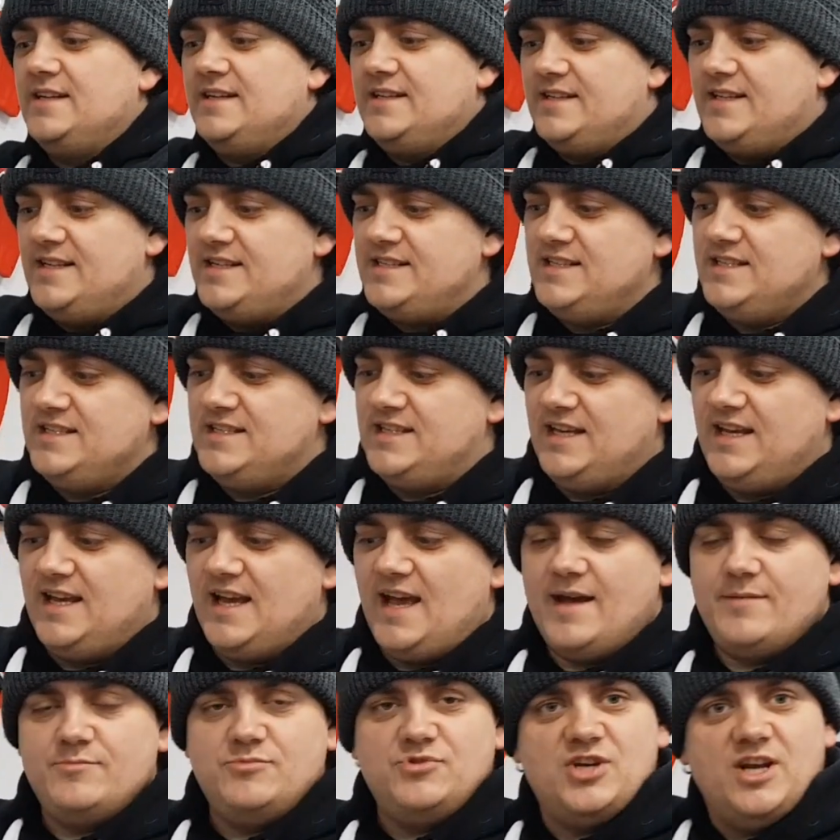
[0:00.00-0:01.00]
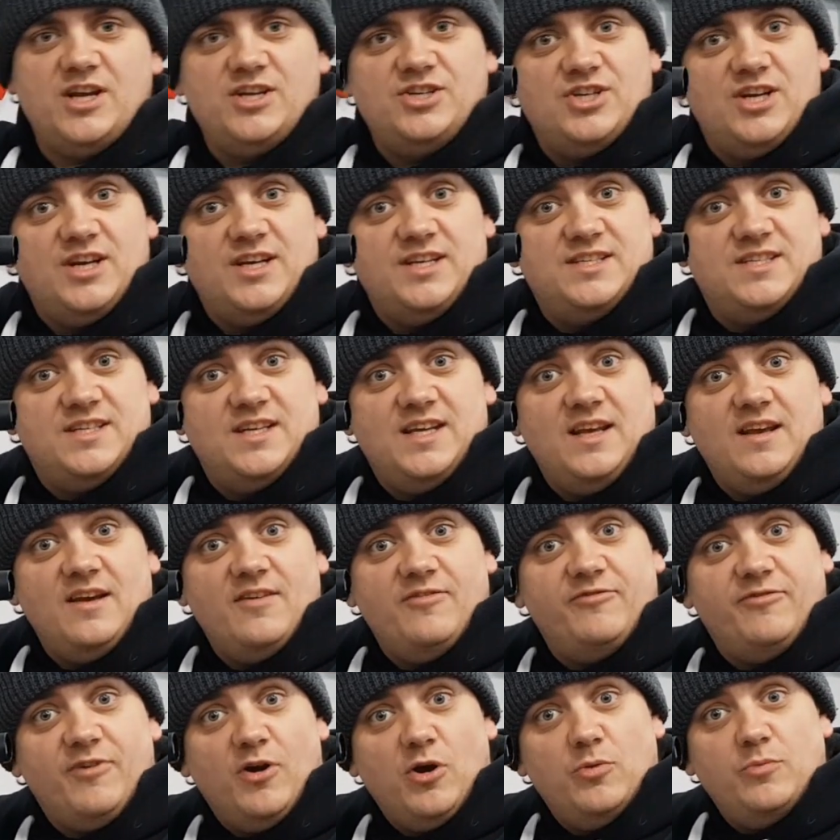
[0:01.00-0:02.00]
This is the MJJC
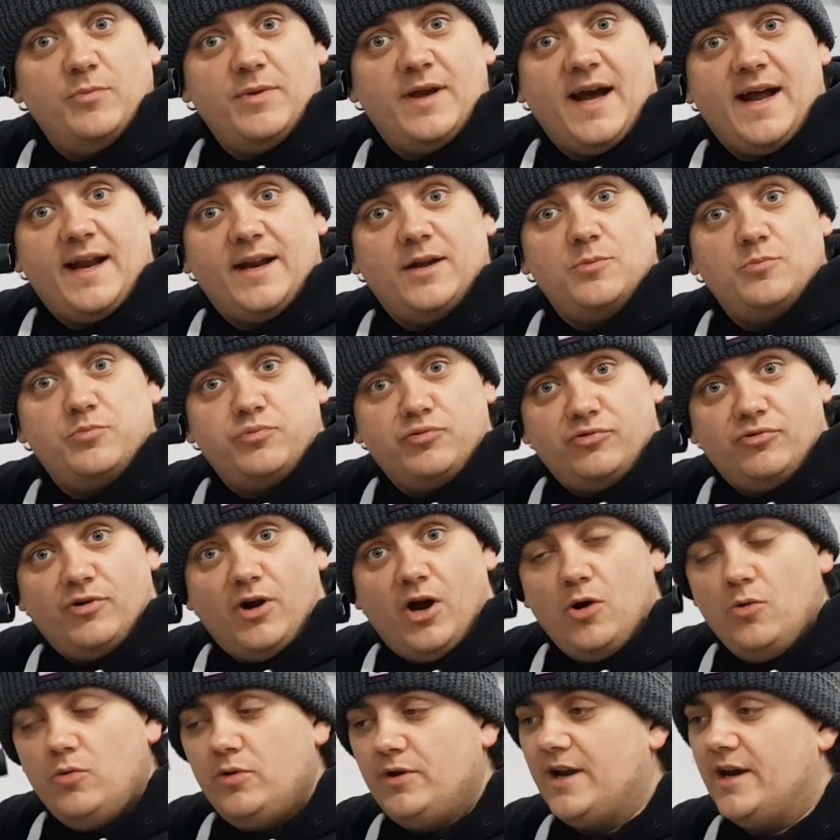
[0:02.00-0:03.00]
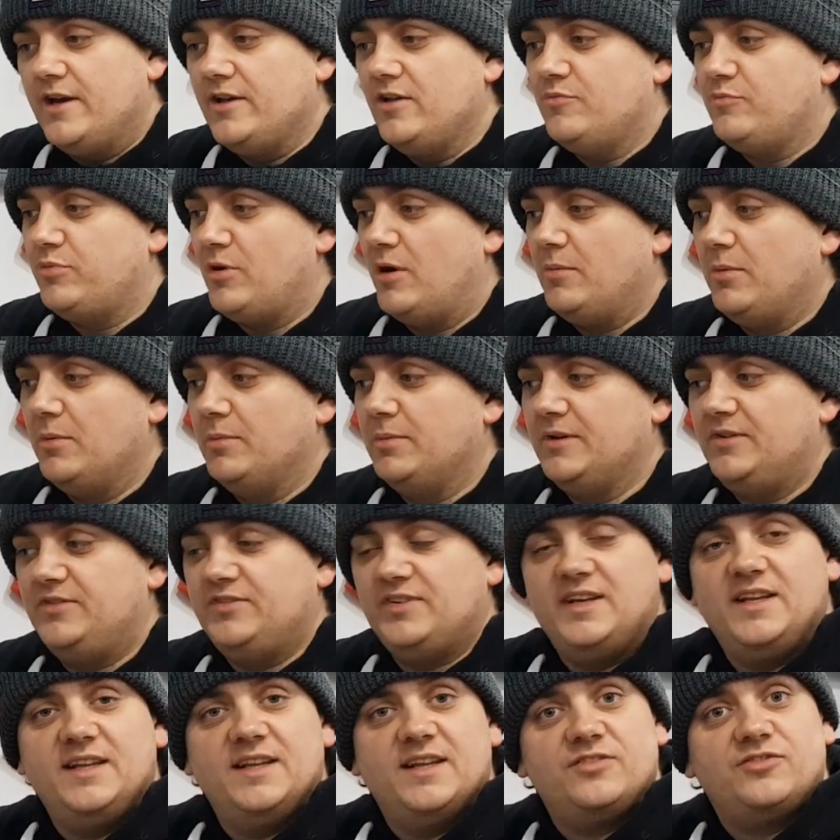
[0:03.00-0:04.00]
Foam Cannon Pro. Now, you've probably
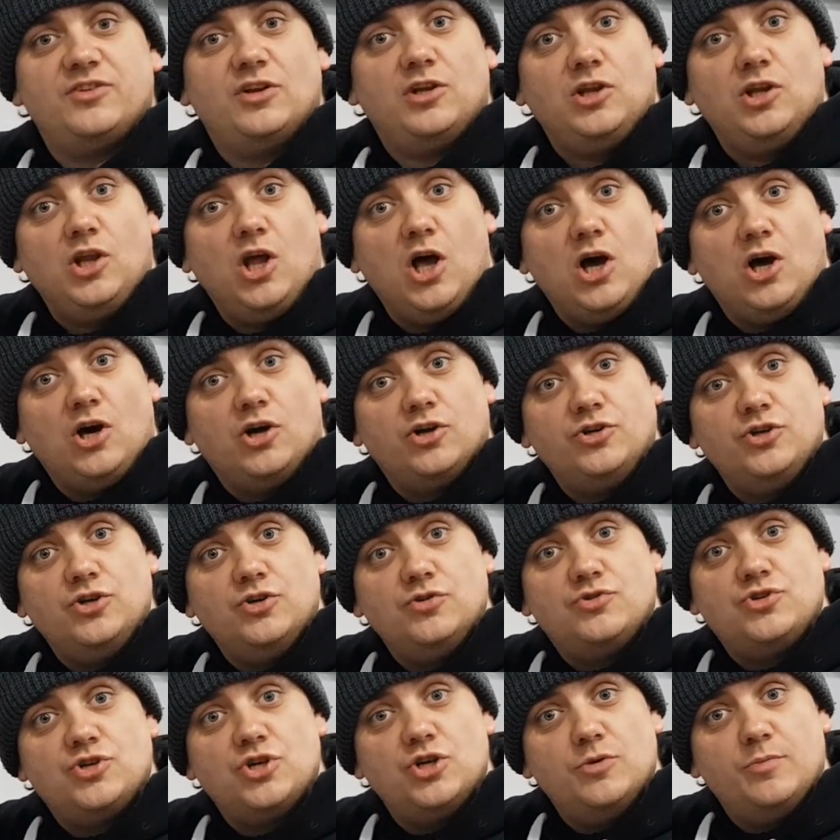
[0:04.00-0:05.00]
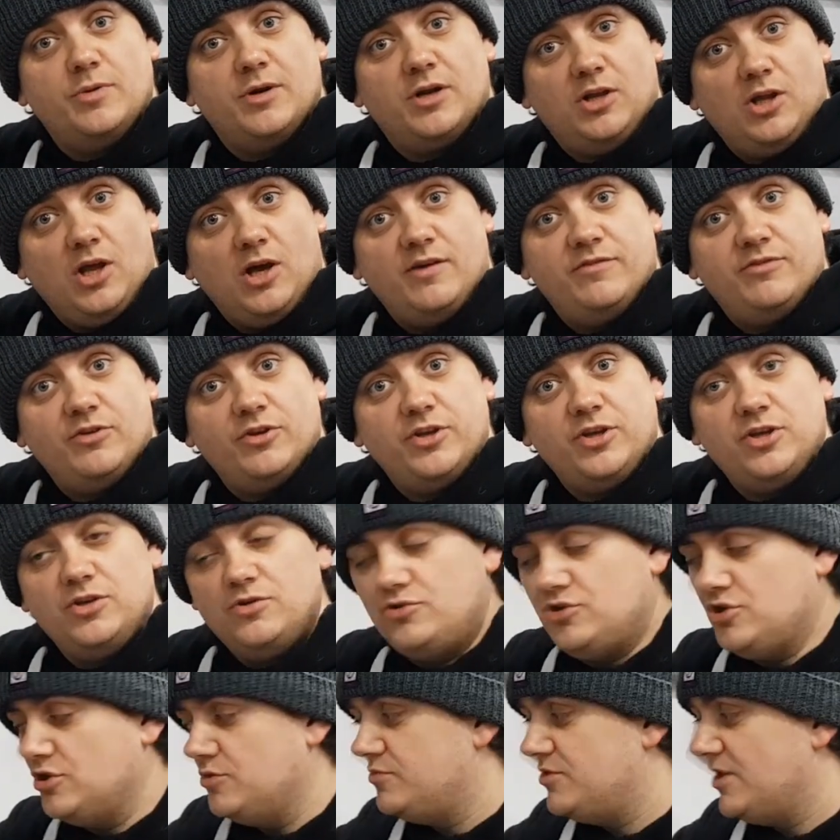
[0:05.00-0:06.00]
seen this a lot on YouTube and a lot of other
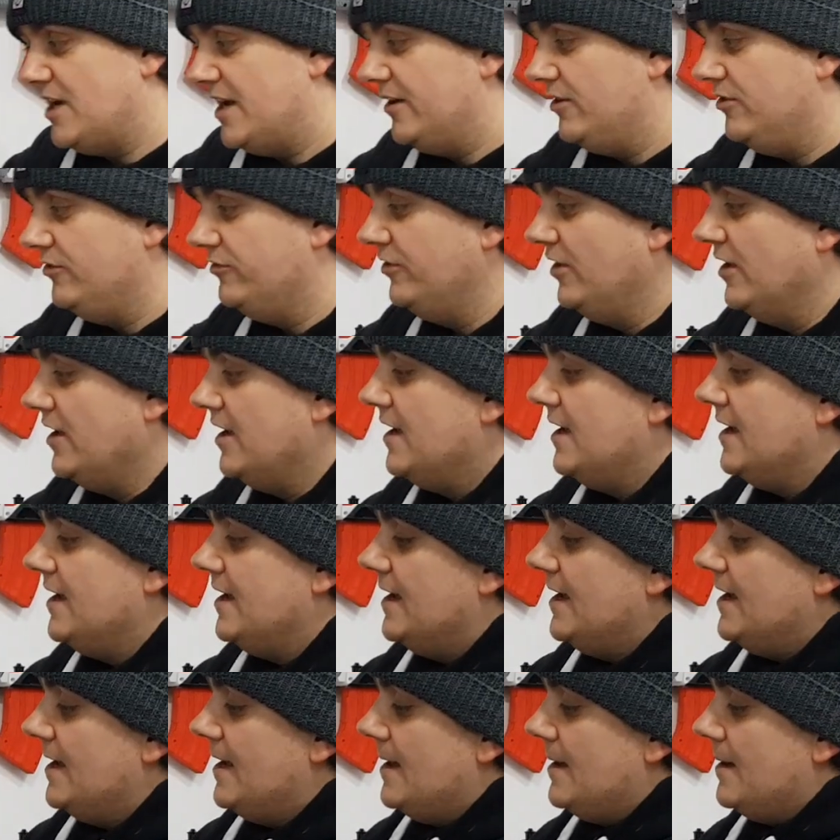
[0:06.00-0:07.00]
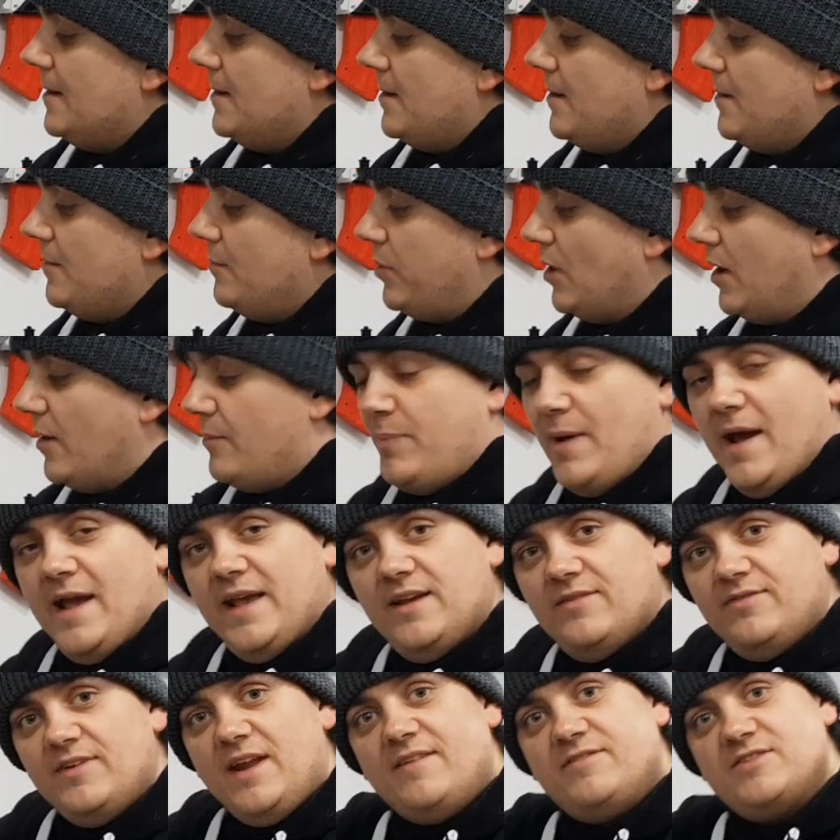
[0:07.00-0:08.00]
YouTube channels, but I bet
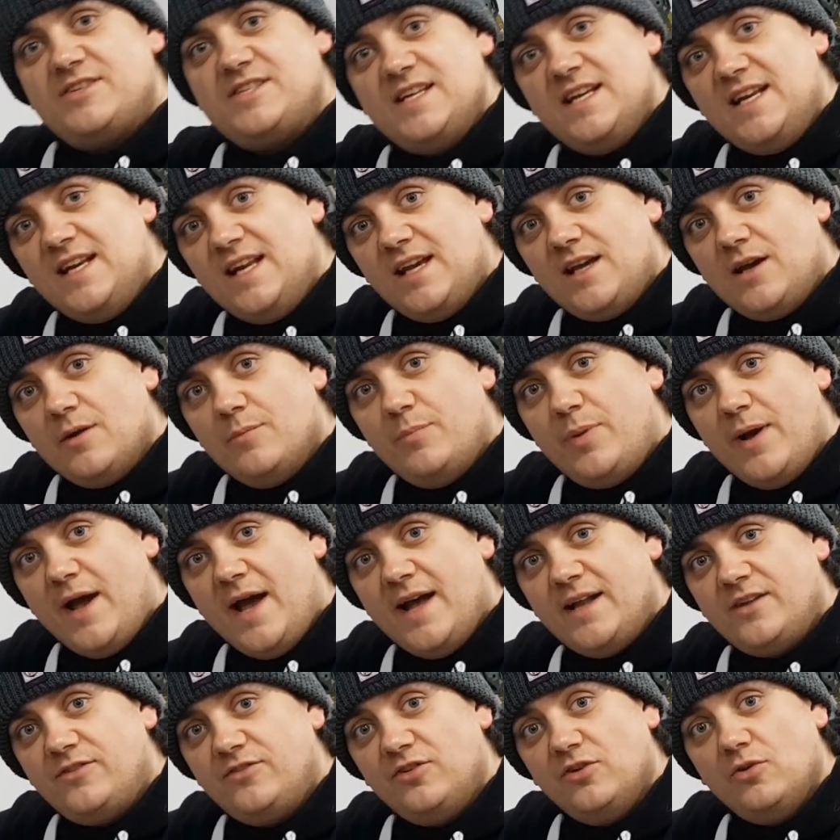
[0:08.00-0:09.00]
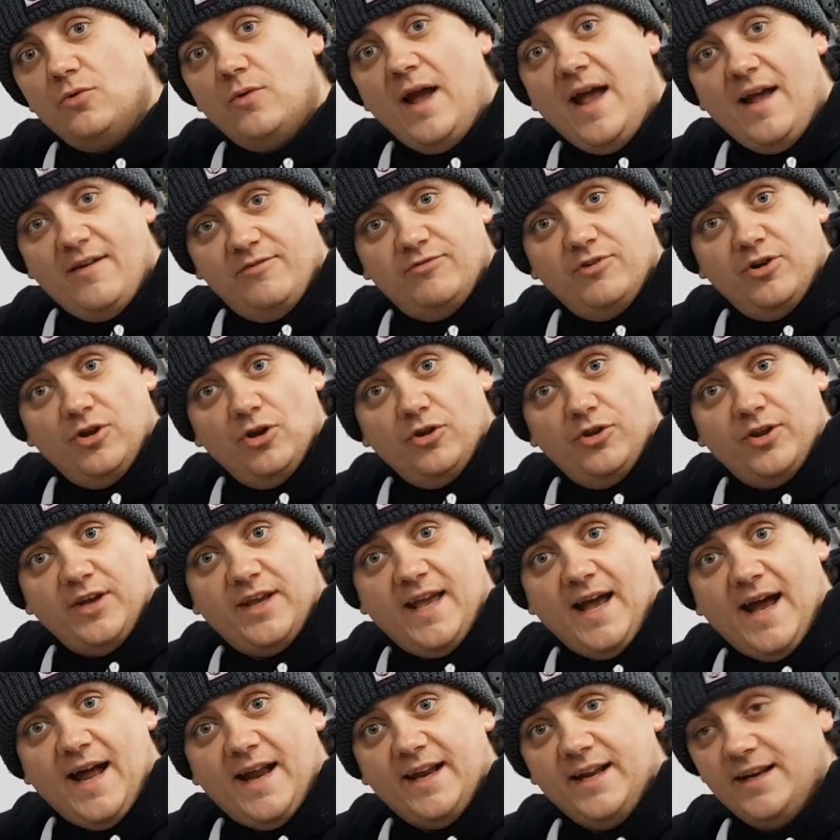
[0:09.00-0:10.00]
you've never seen it compared to every other
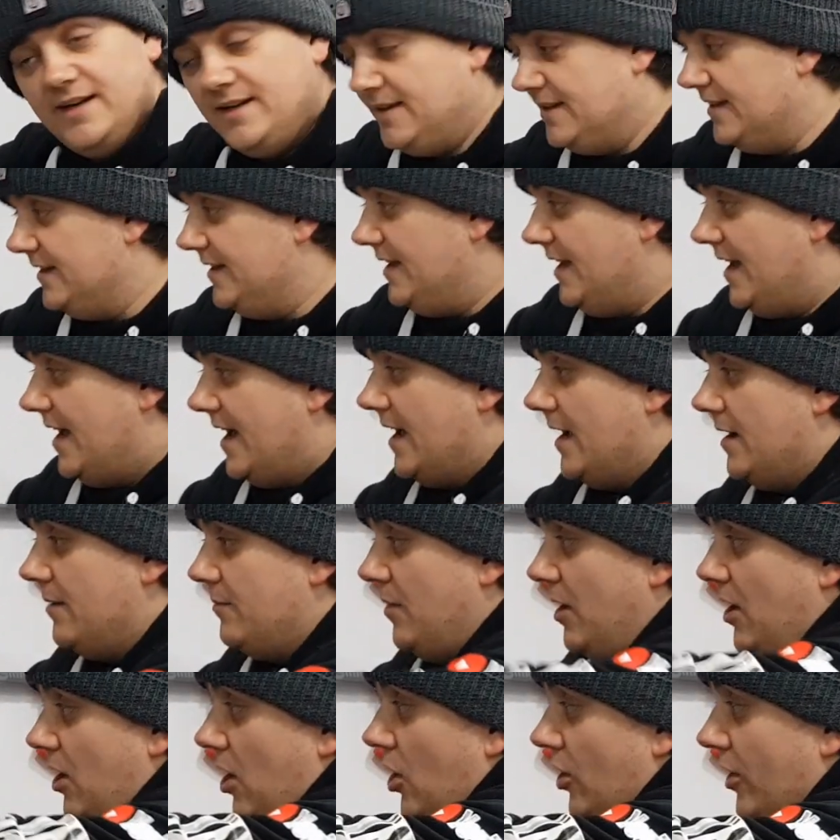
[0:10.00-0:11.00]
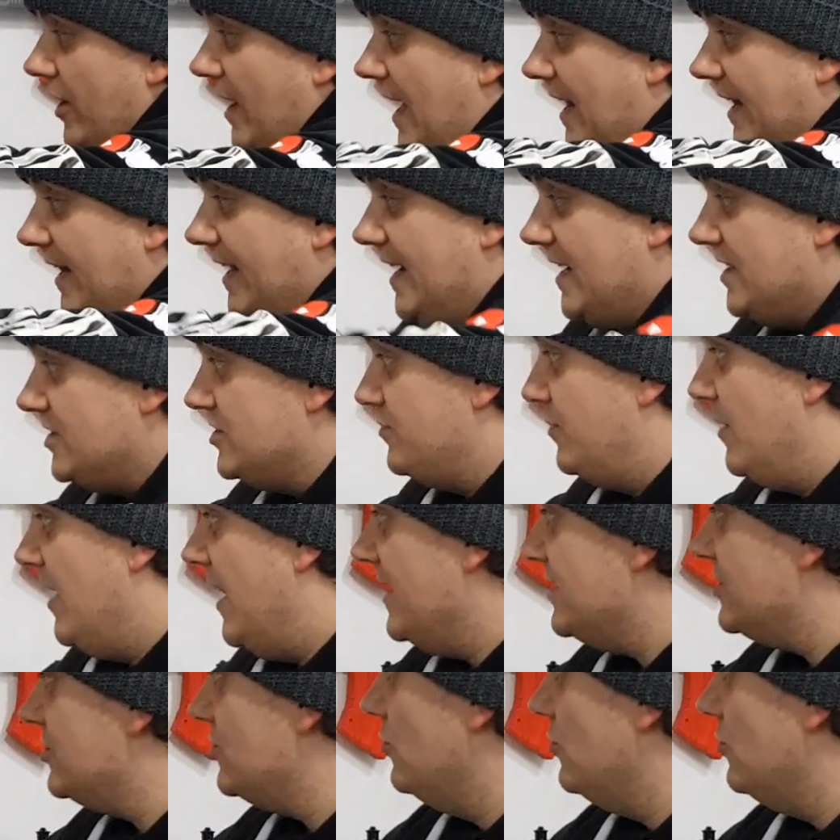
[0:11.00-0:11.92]
cannon on AliExpress,